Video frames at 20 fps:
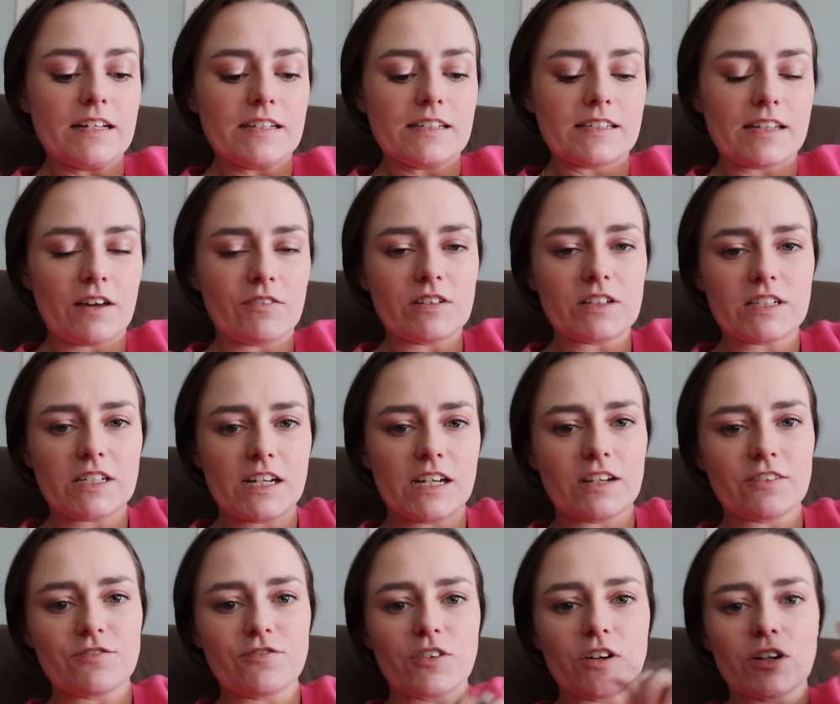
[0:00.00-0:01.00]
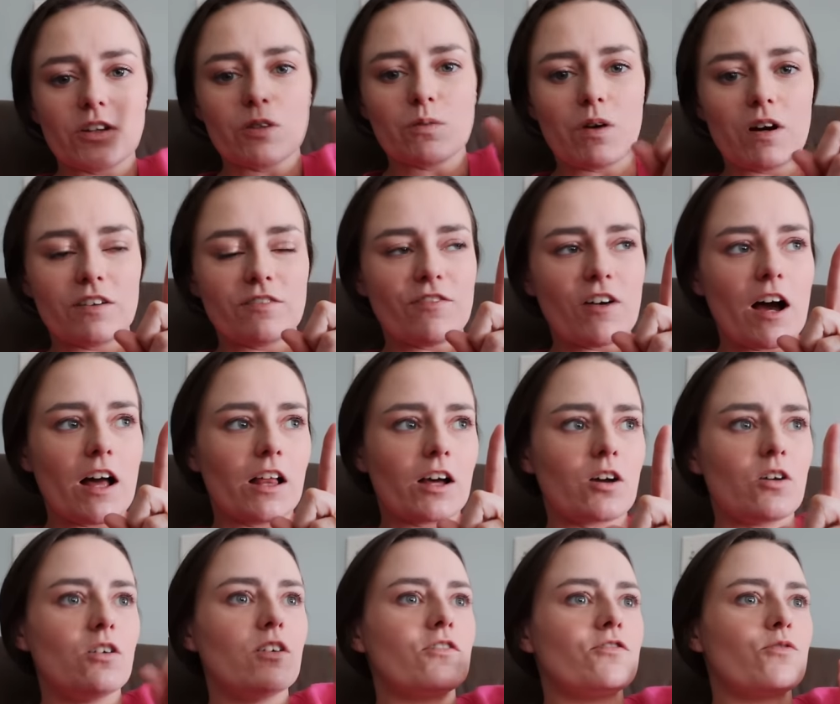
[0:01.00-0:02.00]
17 for the one
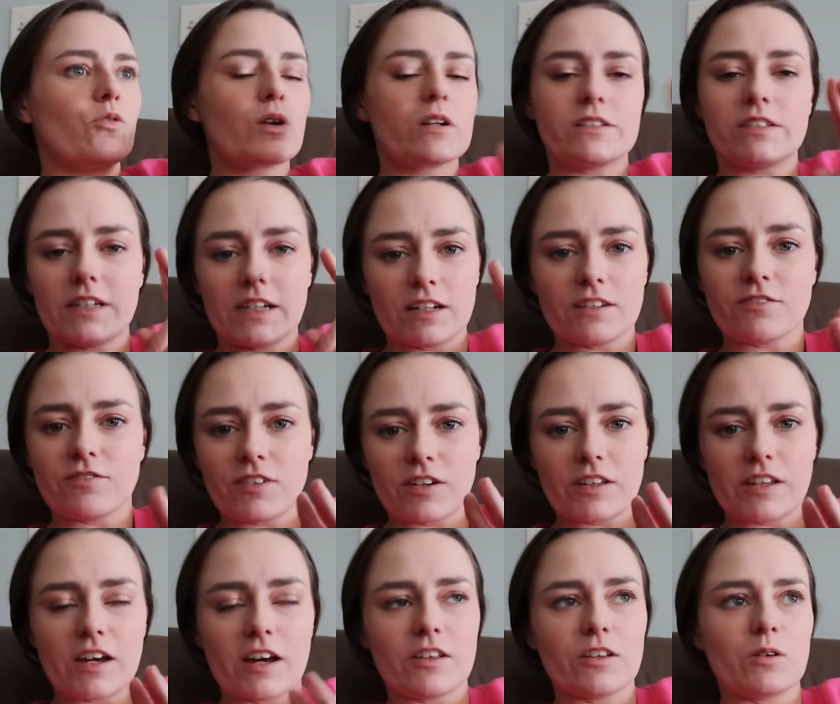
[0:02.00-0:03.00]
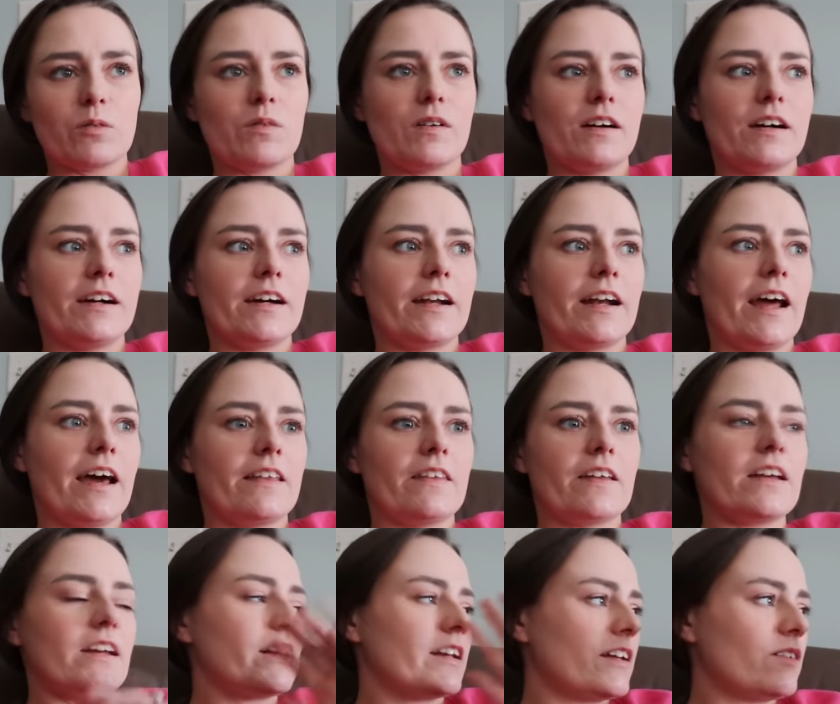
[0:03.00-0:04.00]
follicle, 14 for the other one, and
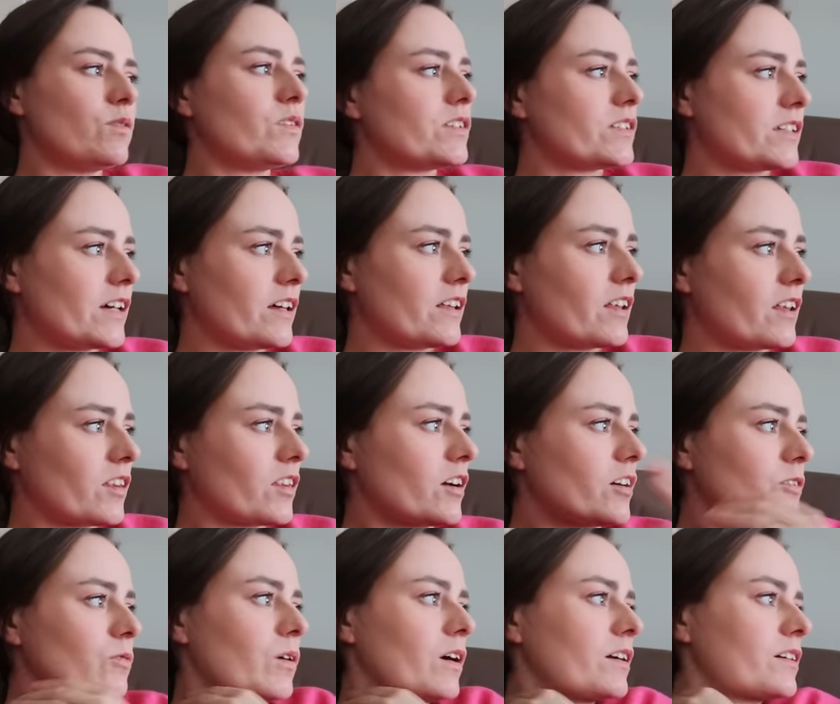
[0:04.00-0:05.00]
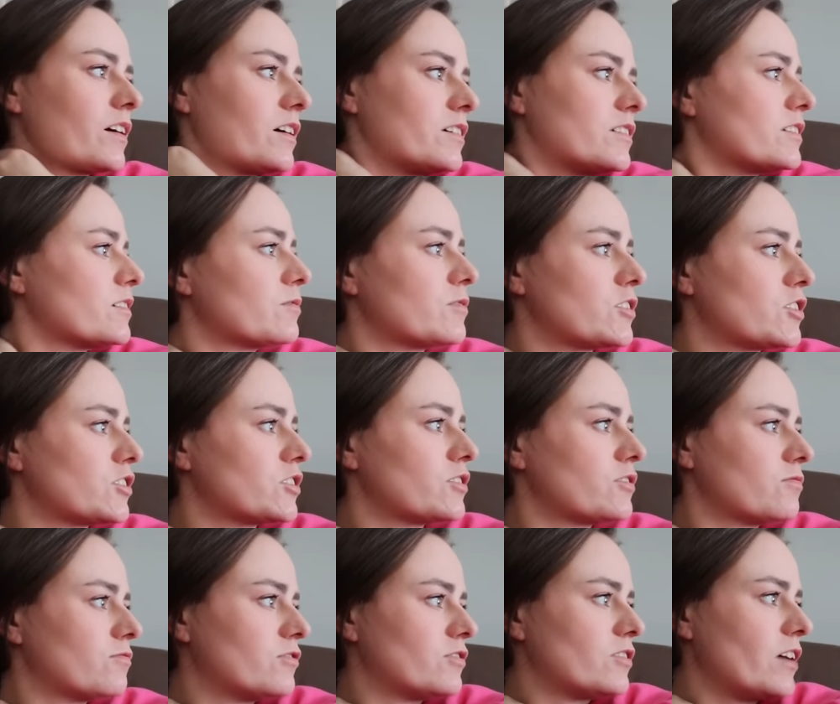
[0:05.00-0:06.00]
they didn't even say the third one because it was,
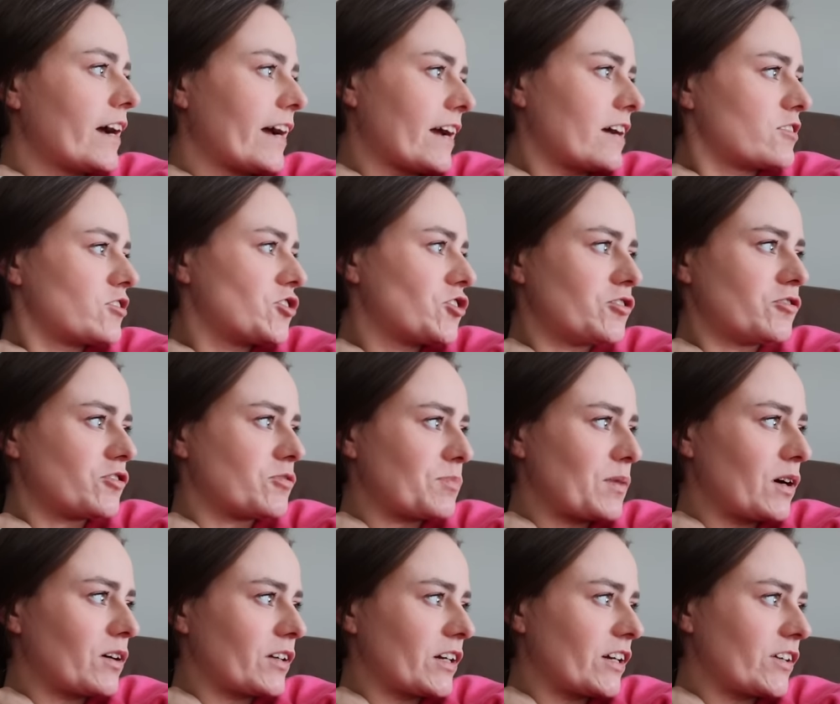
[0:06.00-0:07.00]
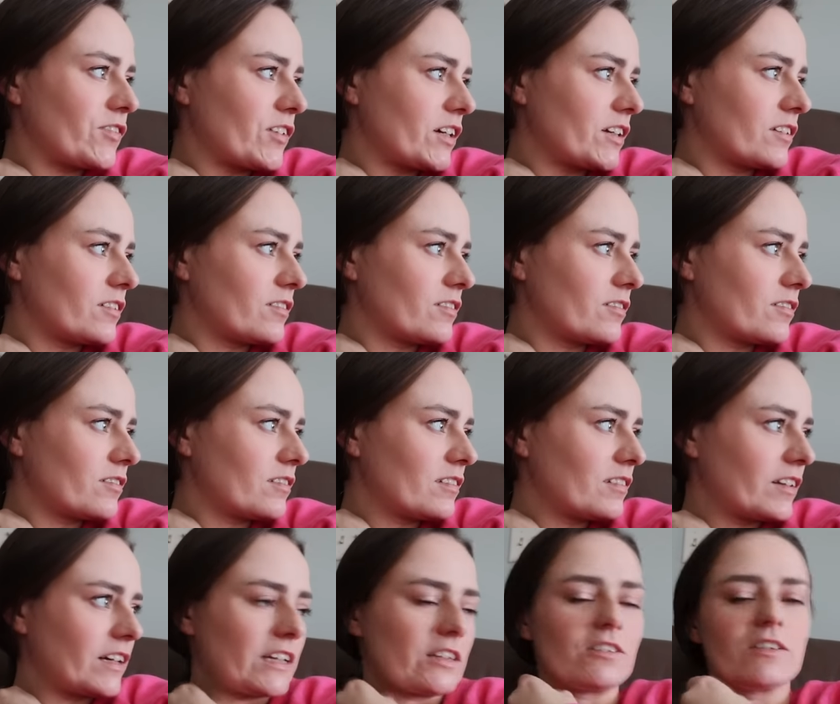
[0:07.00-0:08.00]
I guess, too small to even.
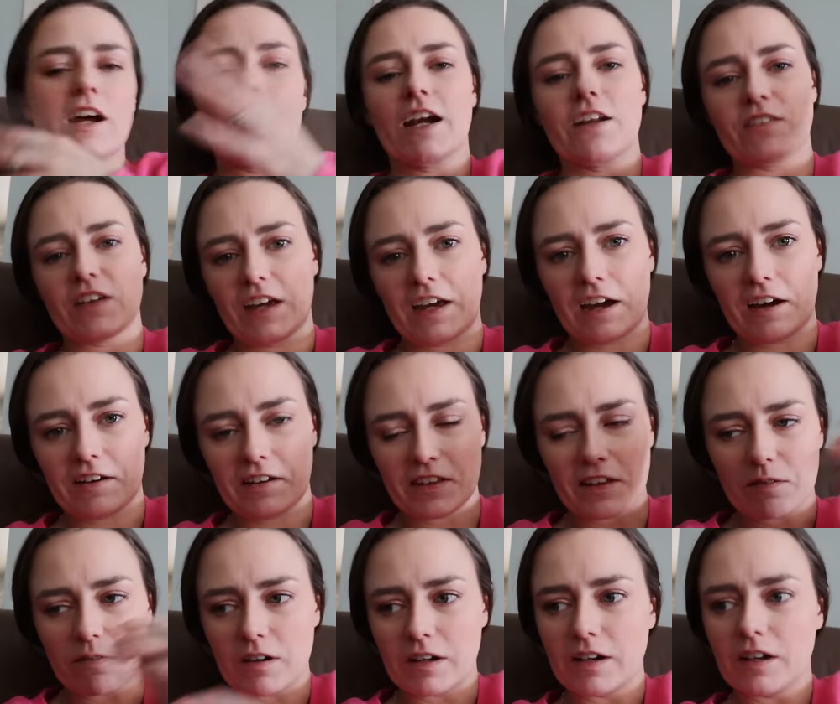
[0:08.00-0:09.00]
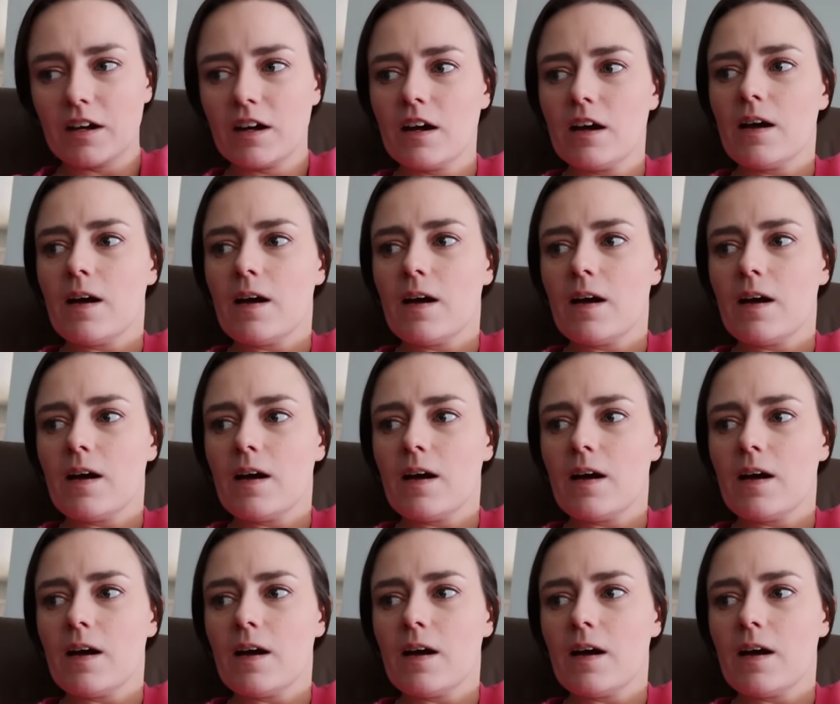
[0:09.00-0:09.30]
Like, they're not even counting that one.